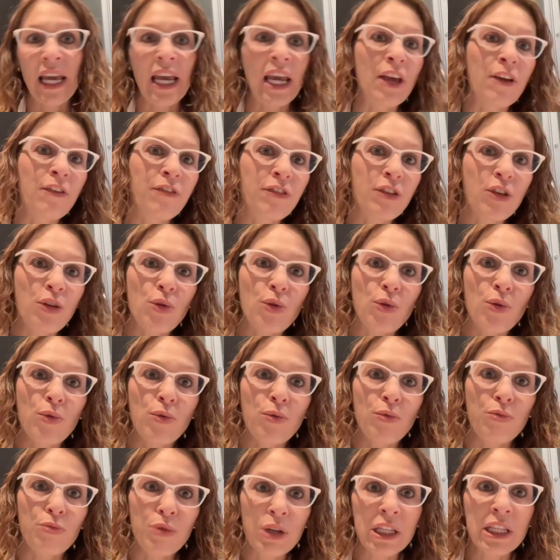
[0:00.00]
if
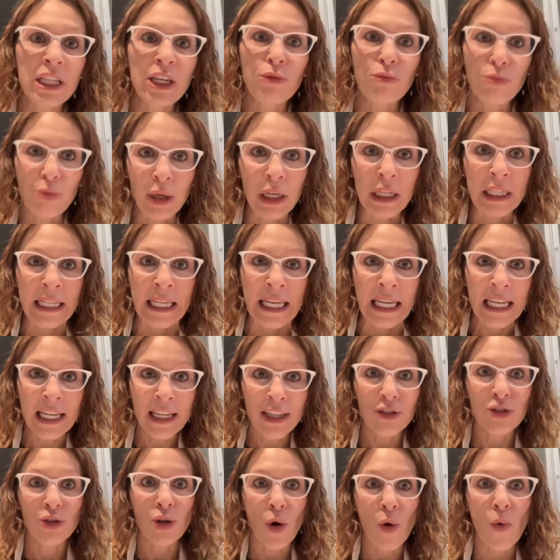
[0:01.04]
you really,
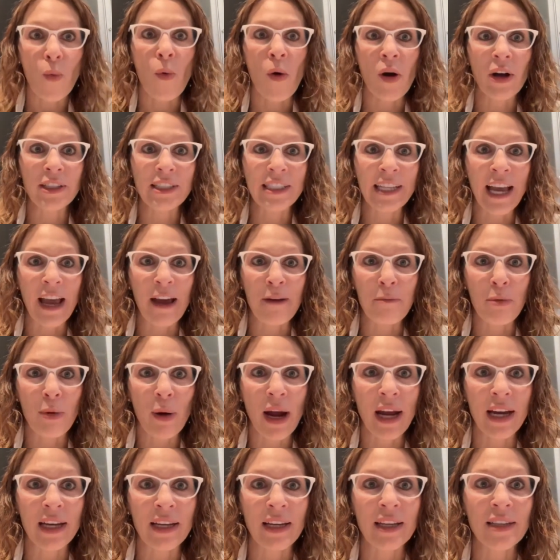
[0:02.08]
really don't want to get
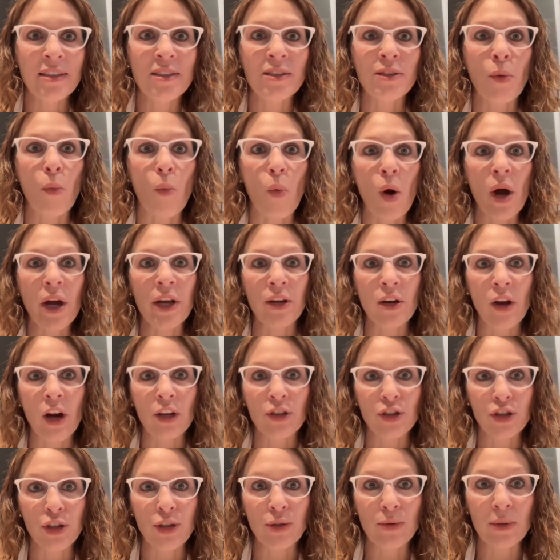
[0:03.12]
pregnant, why
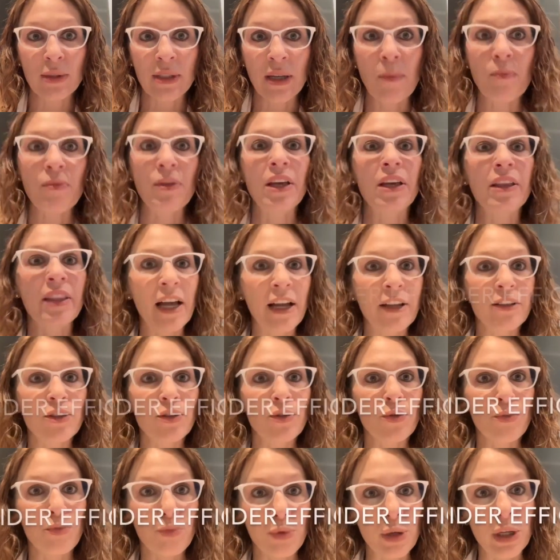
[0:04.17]
not choose something
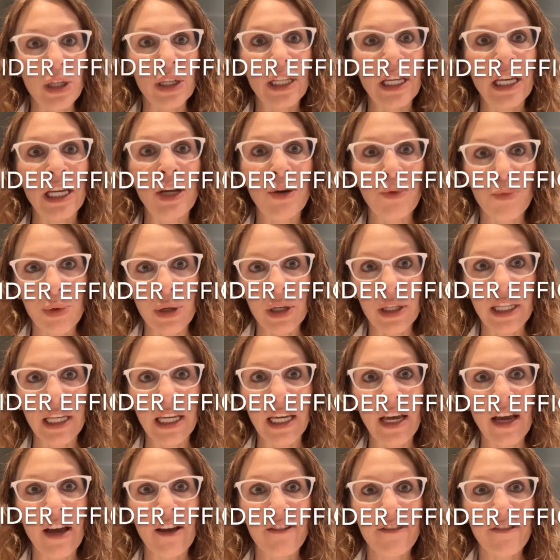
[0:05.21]
that's really,
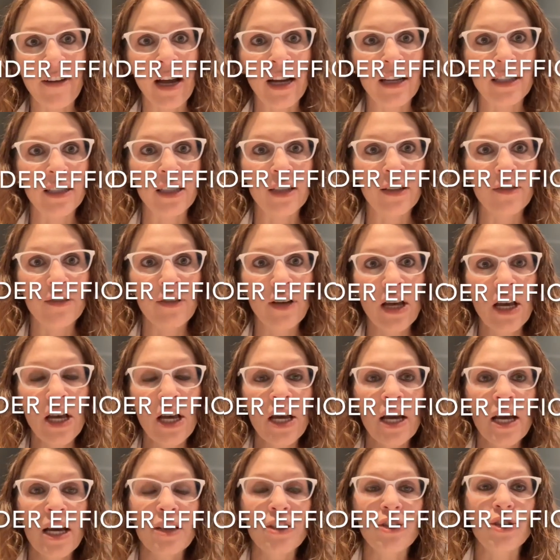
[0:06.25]
really effective?
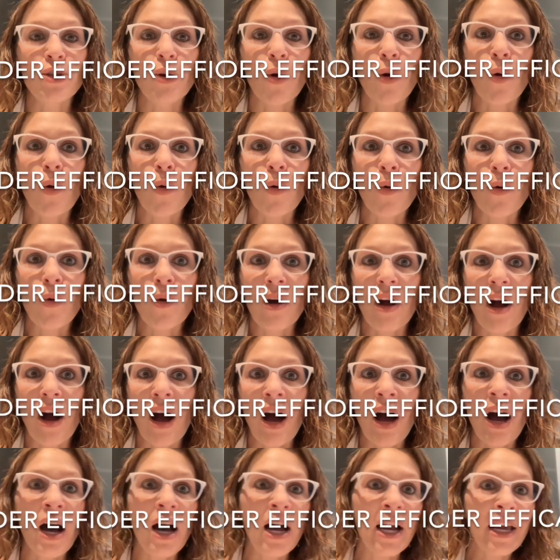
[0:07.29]
So
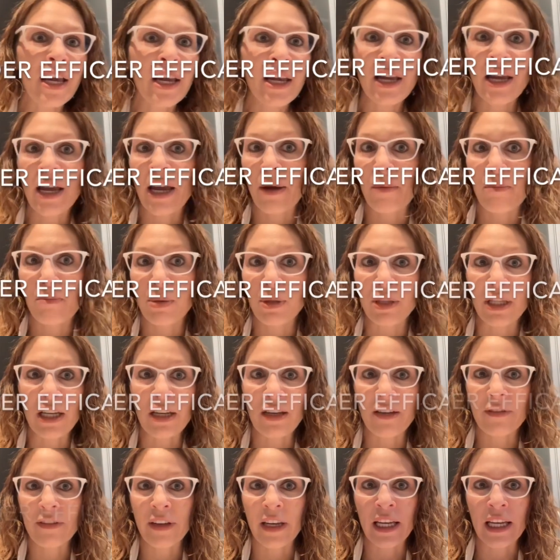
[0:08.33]
I
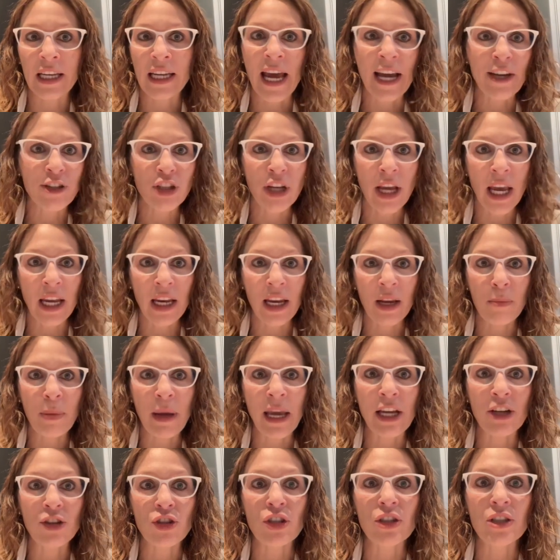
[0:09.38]
believe in educating
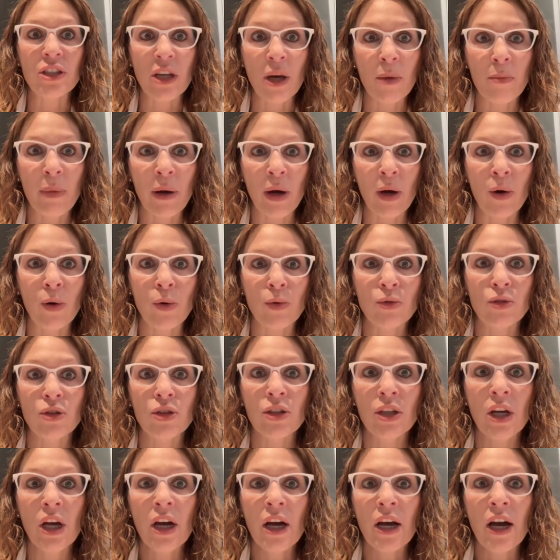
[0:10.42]
patients
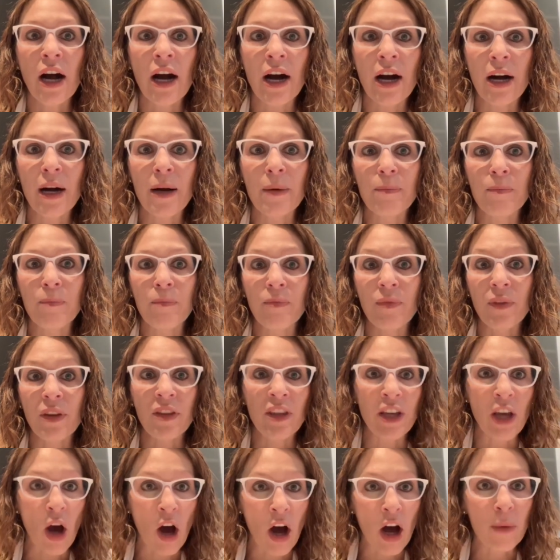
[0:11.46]
about
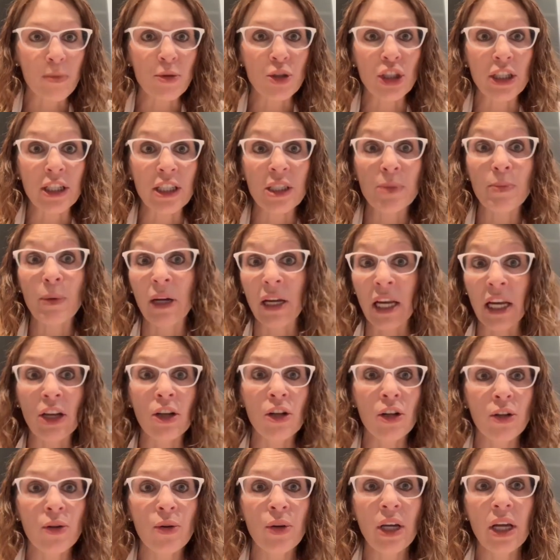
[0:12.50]
the options, but
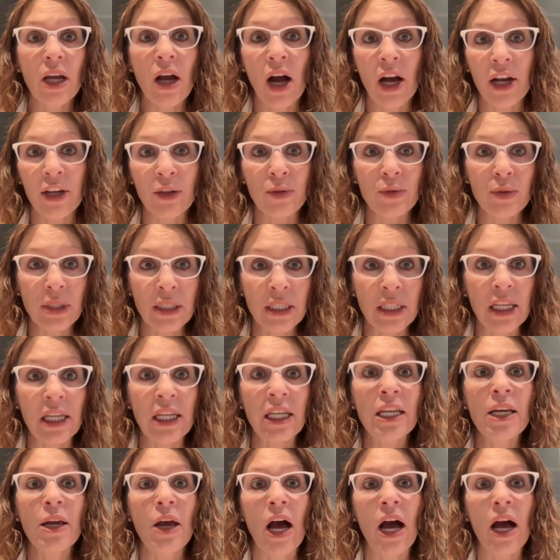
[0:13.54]
including
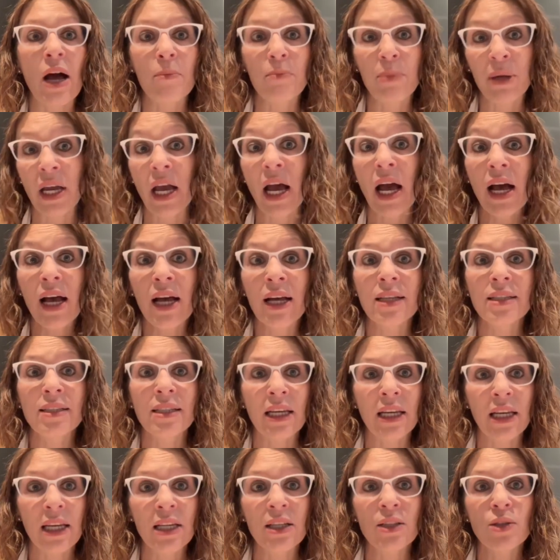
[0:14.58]
IUC, because
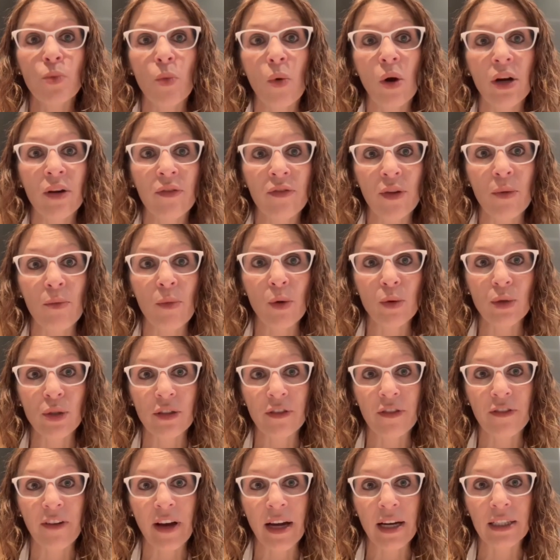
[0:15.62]
it is one of the most
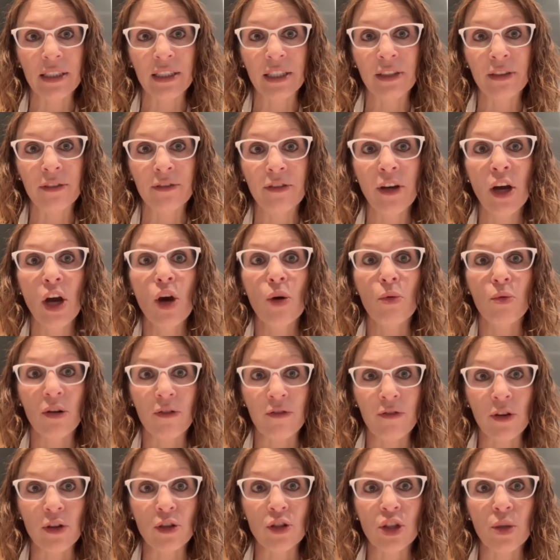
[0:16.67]
effective
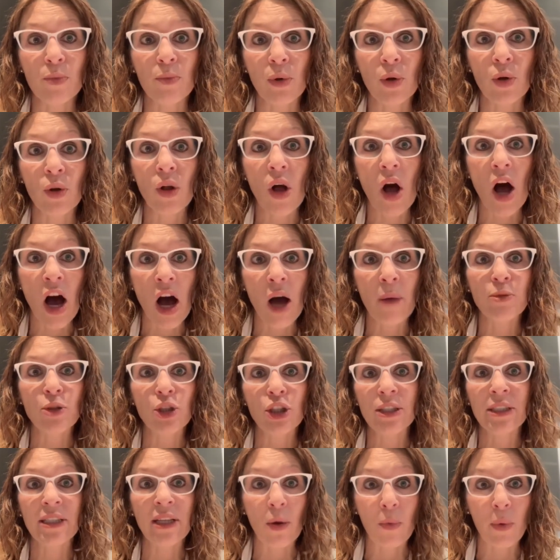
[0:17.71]
reversible
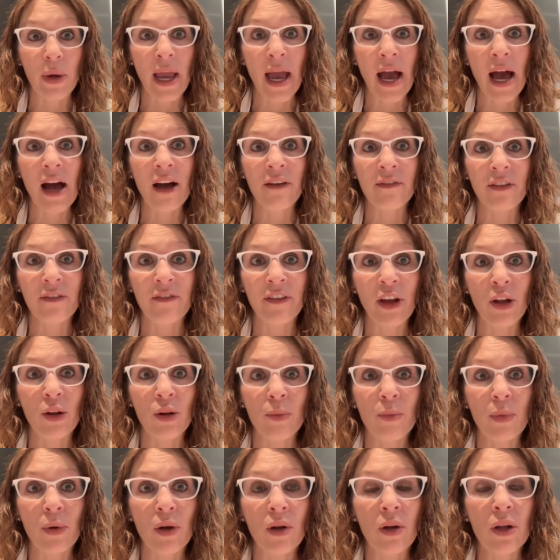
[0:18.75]
options that we have
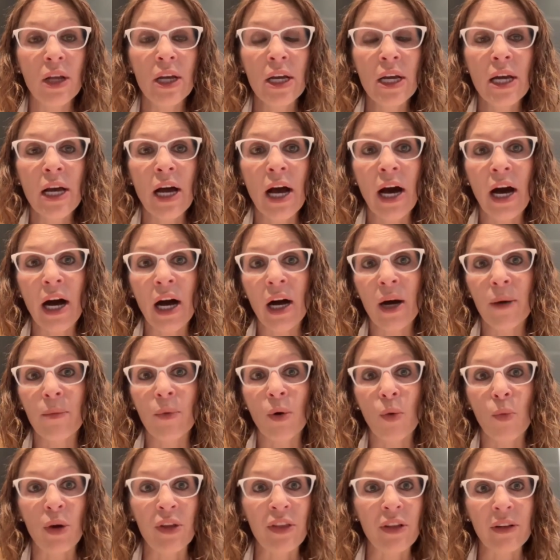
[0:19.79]
available,
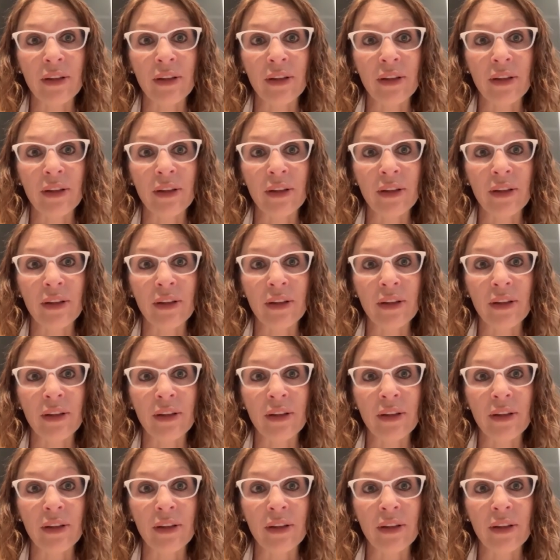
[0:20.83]
with